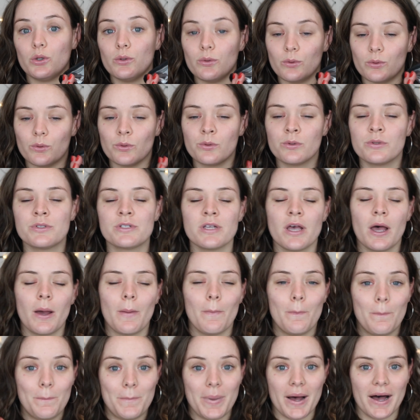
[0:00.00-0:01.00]
tools,
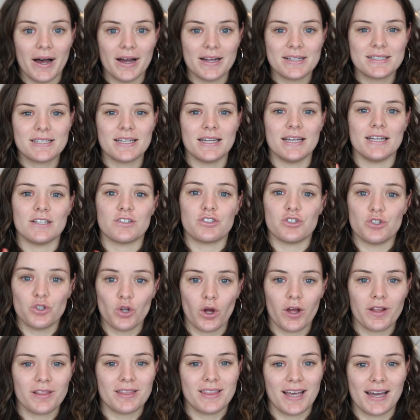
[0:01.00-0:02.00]
but it's
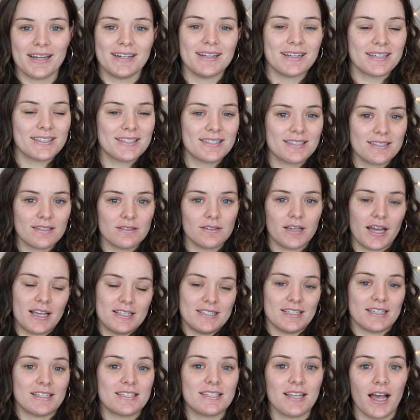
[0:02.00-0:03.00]
not that
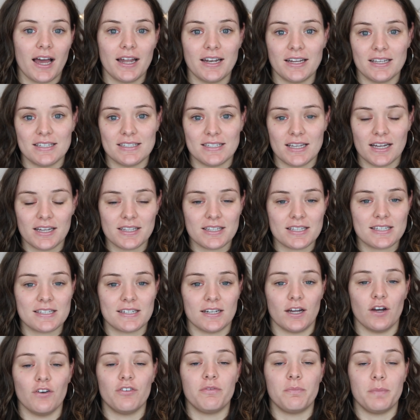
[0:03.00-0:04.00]
as exciting as the other
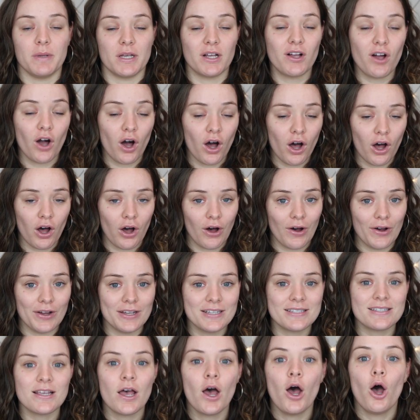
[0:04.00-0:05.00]
stuff
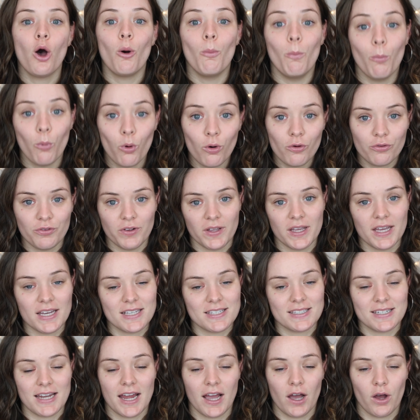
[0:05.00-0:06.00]
because Morphe
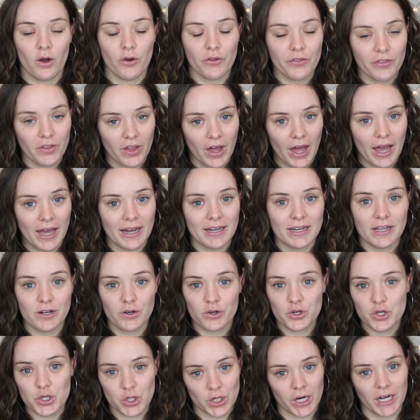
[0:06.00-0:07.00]
is now online
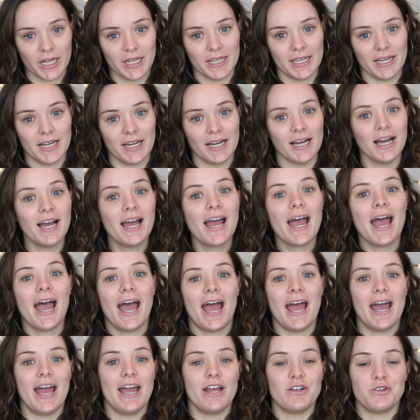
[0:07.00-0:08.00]
in Australia
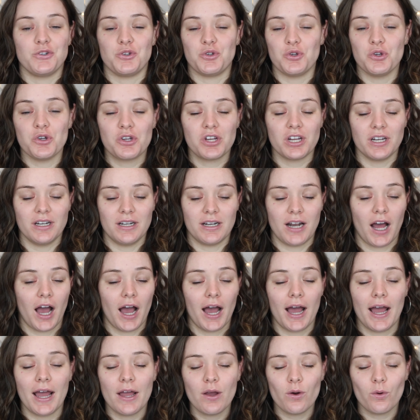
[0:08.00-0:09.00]
and you can,
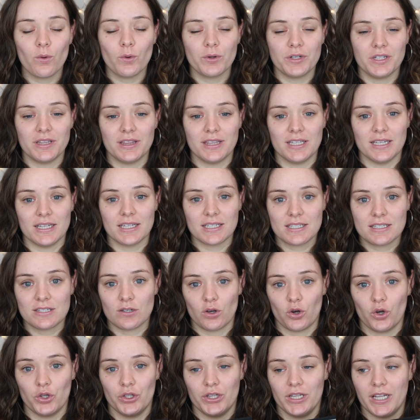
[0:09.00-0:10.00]
I ordered
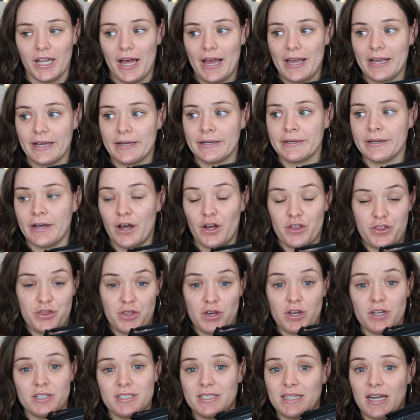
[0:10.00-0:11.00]
this on like a
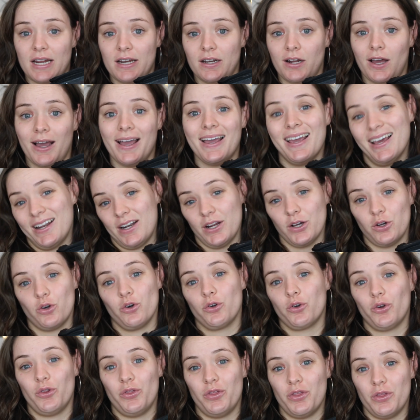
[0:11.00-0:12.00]
Thursday night and I
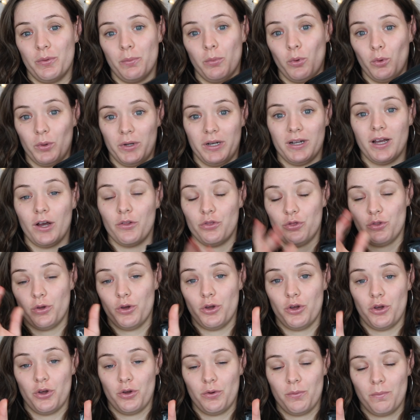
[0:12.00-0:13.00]
got it on
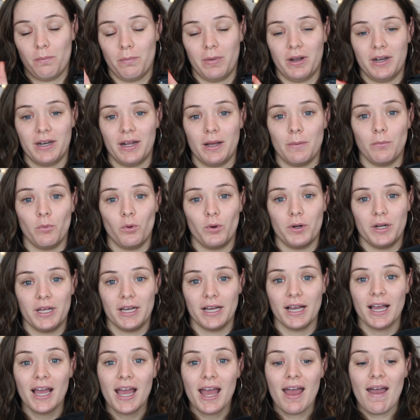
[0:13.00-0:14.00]
the Monday
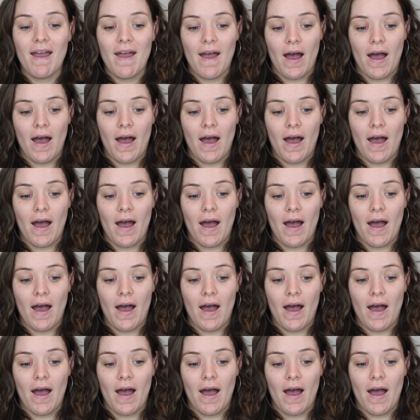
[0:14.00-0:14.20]
morning.